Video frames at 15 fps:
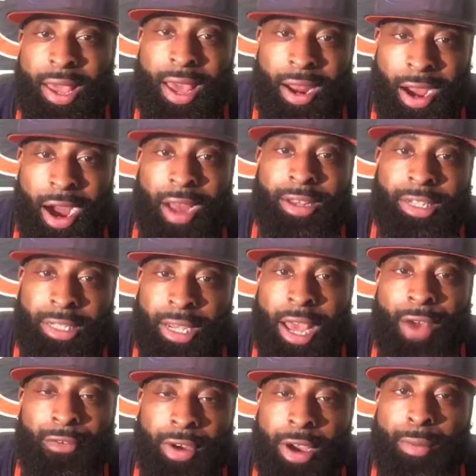kind of hard to say
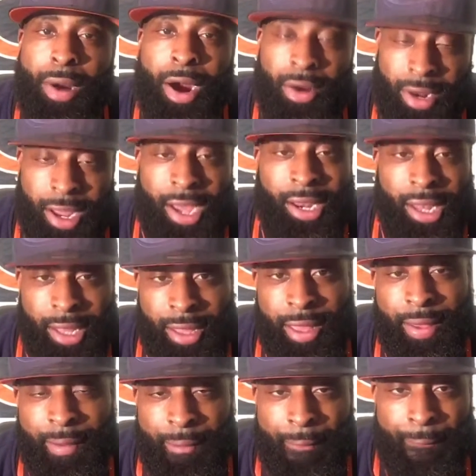Alvin Kamara down like
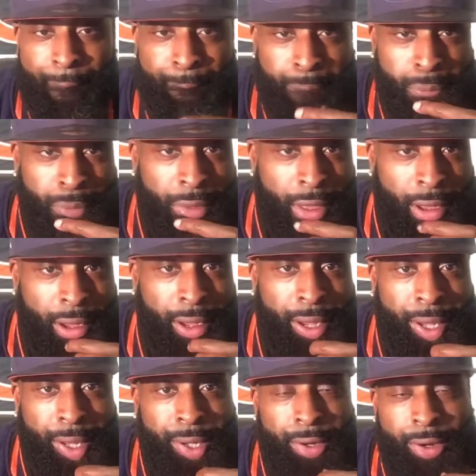that.
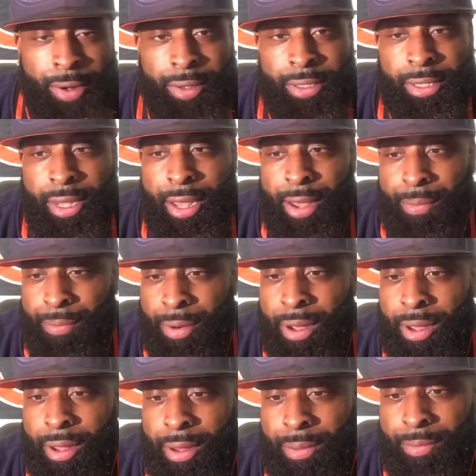You know what I'm saying?
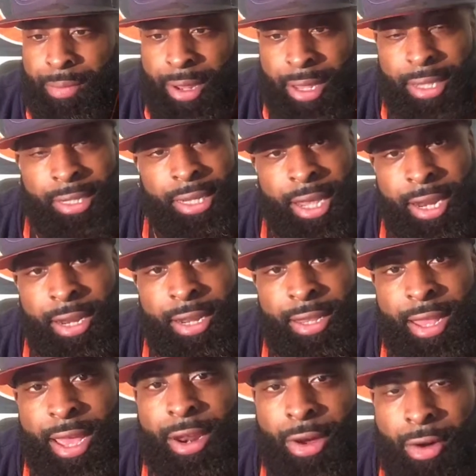But at the end of the
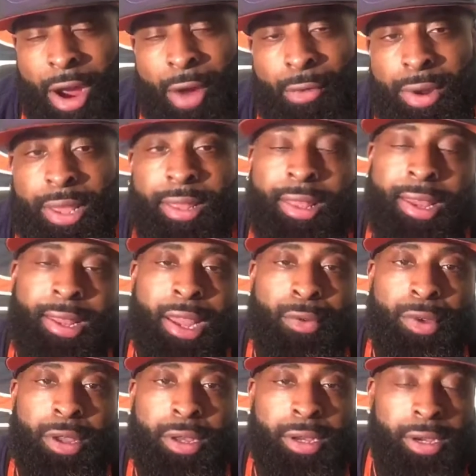day, though, I really think
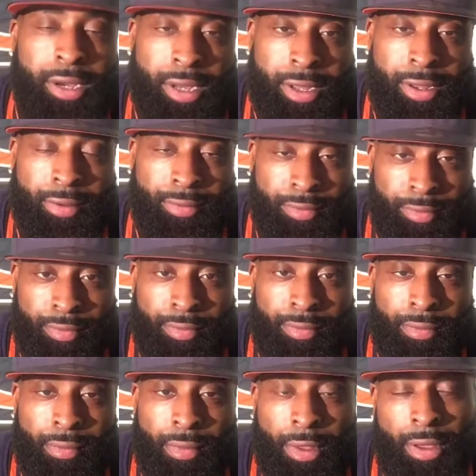that we could
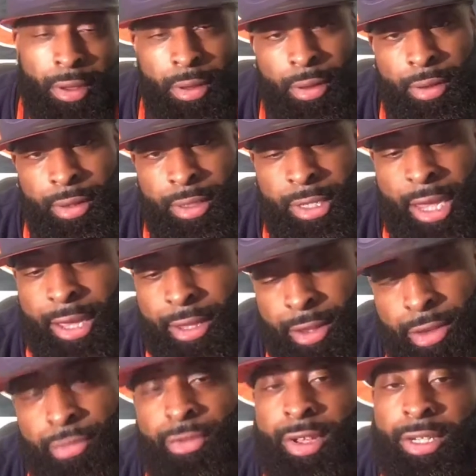take
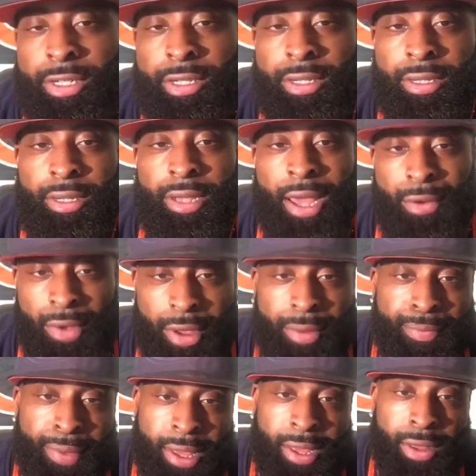the division and we
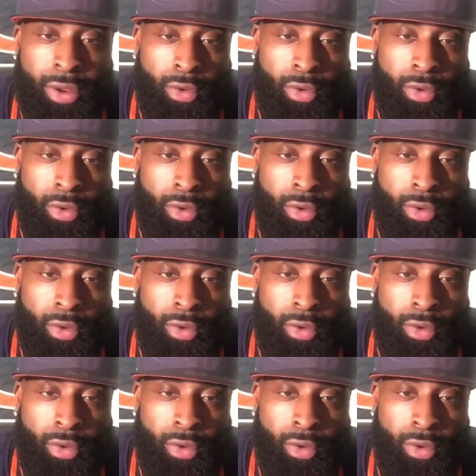could beat